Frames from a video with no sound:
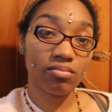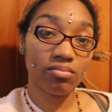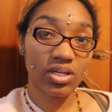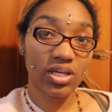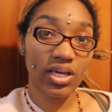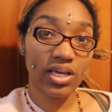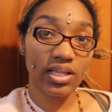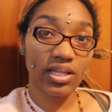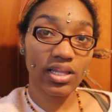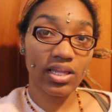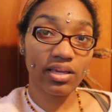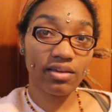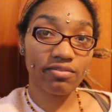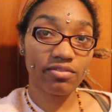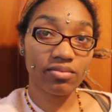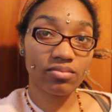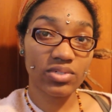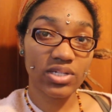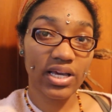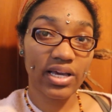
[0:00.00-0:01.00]
get lint
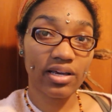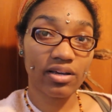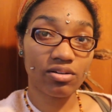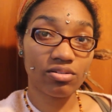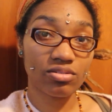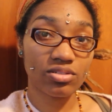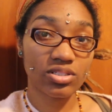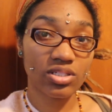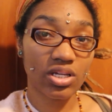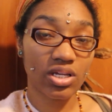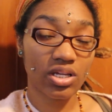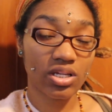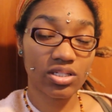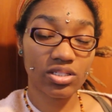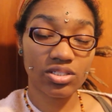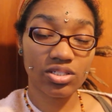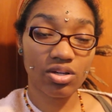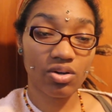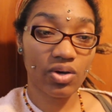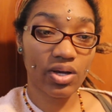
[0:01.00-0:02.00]
from towels,
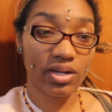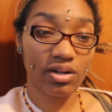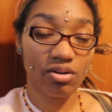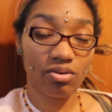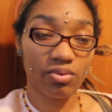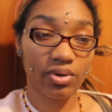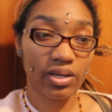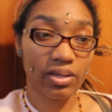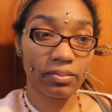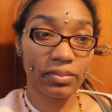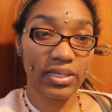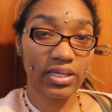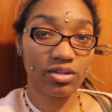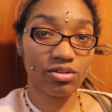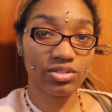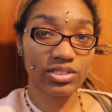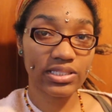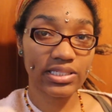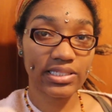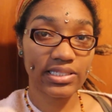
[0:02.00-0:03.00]
and so I don't recommend
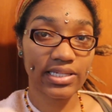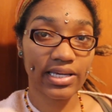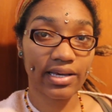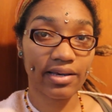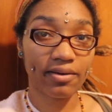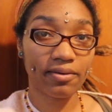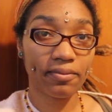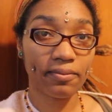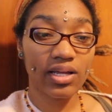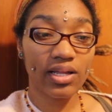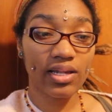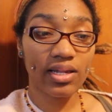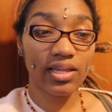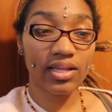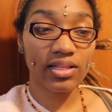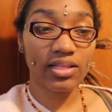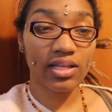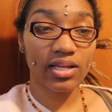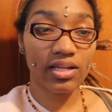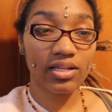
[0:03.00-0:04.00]
using a towel. I
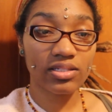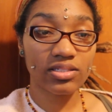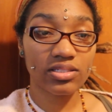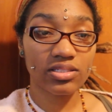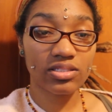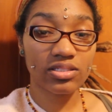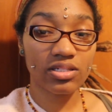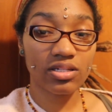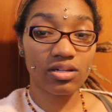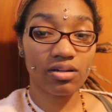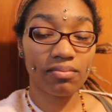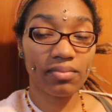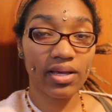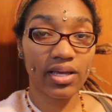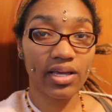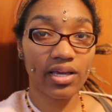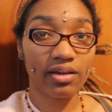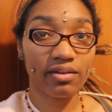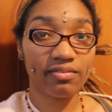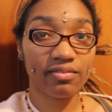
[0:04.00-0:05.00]
let that sit on my
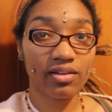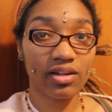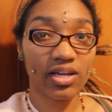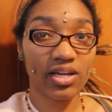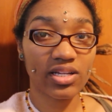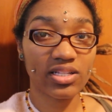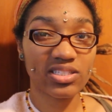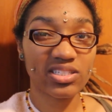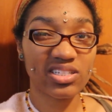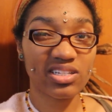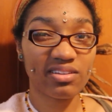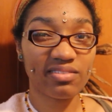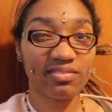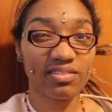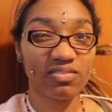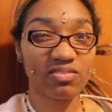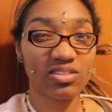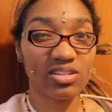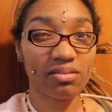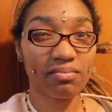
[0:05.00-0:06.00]
hair for like
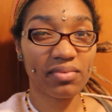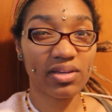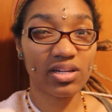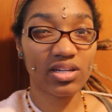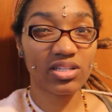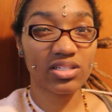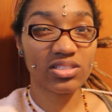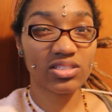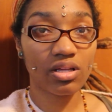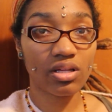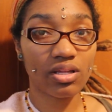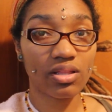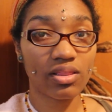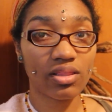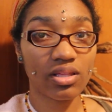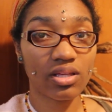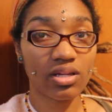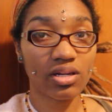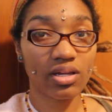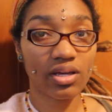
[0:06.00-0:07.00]
10-15 minutes,
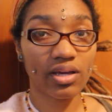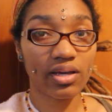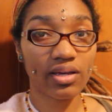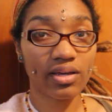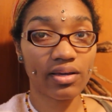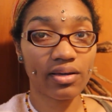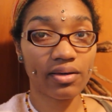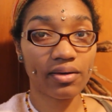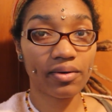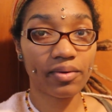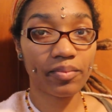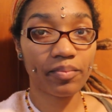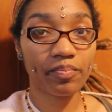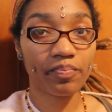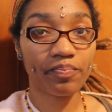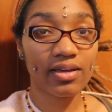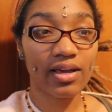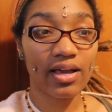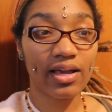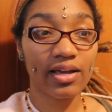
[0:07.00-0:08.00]
and then
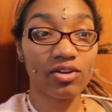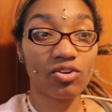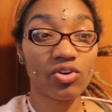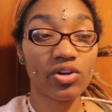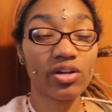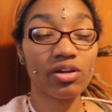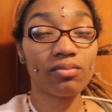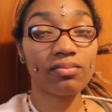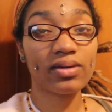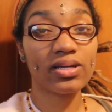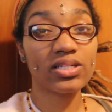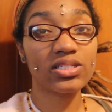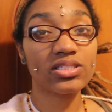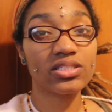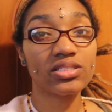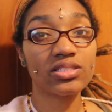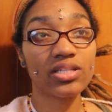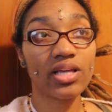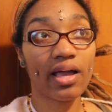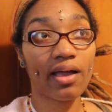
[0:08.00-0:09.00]
I oil my
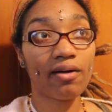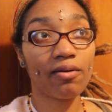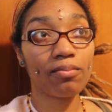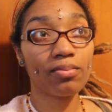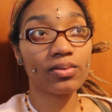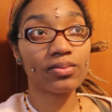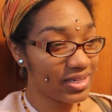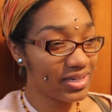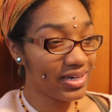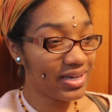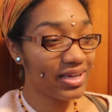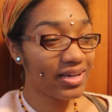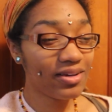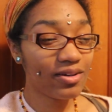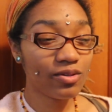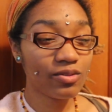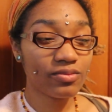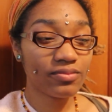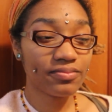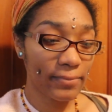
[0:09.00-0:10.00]
scalp.
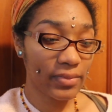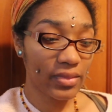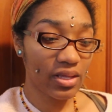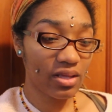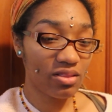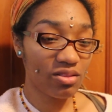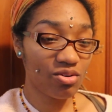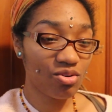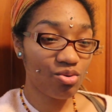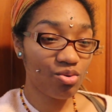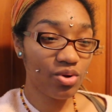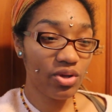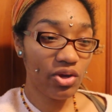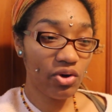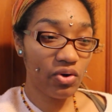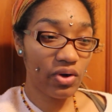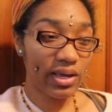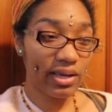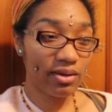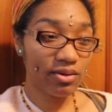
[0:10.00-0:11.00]
Now, the
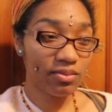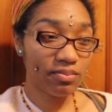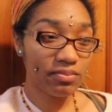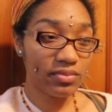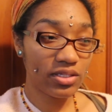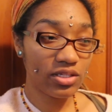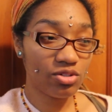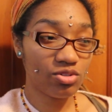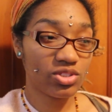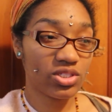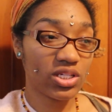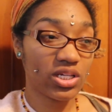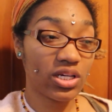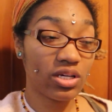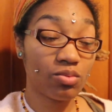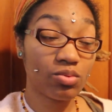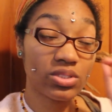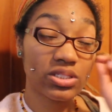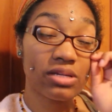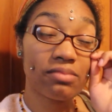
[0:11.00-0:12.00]
oil I'm using,
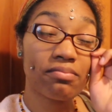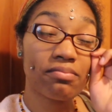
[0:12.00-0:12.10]
it was a